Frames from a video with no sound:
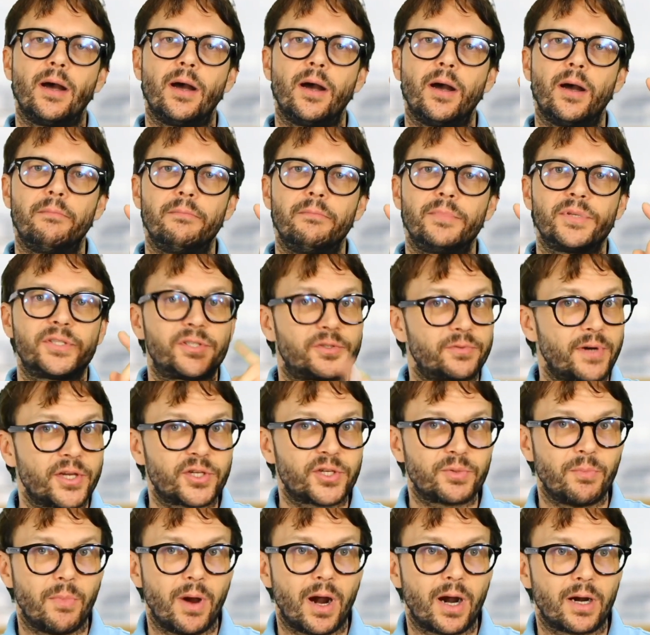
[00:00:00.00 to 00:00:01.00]
stretch
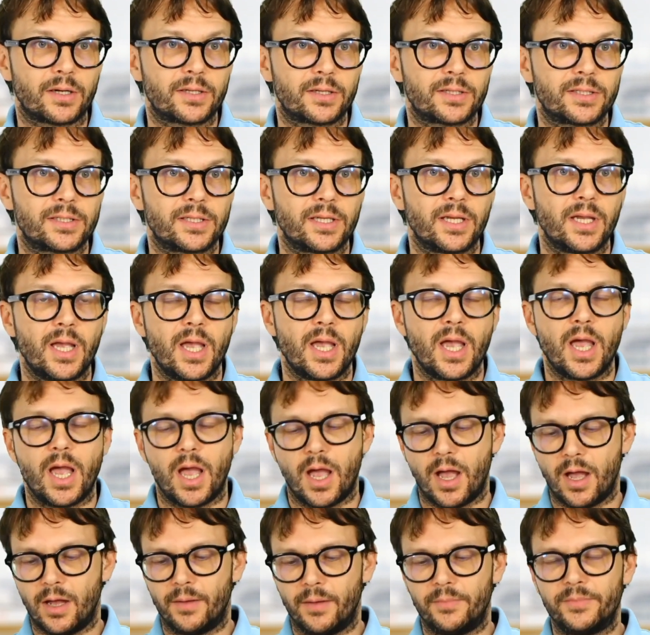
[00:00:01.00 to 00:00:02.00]
marks,
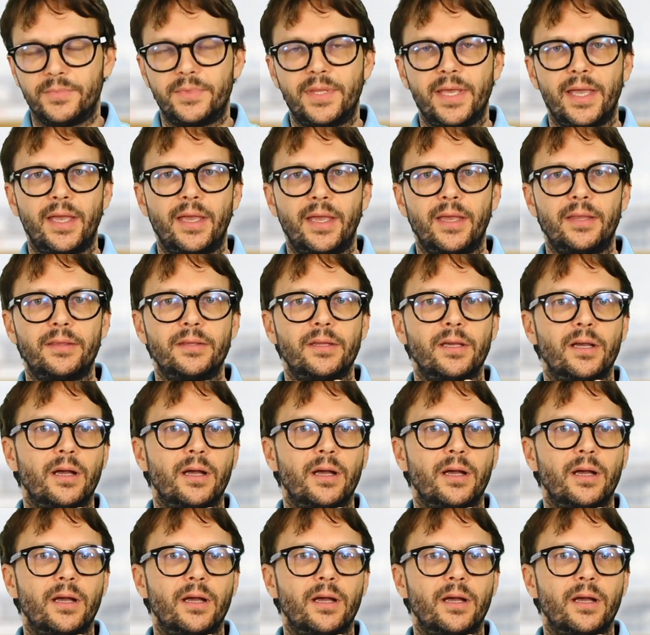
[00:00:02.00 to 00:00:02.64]
then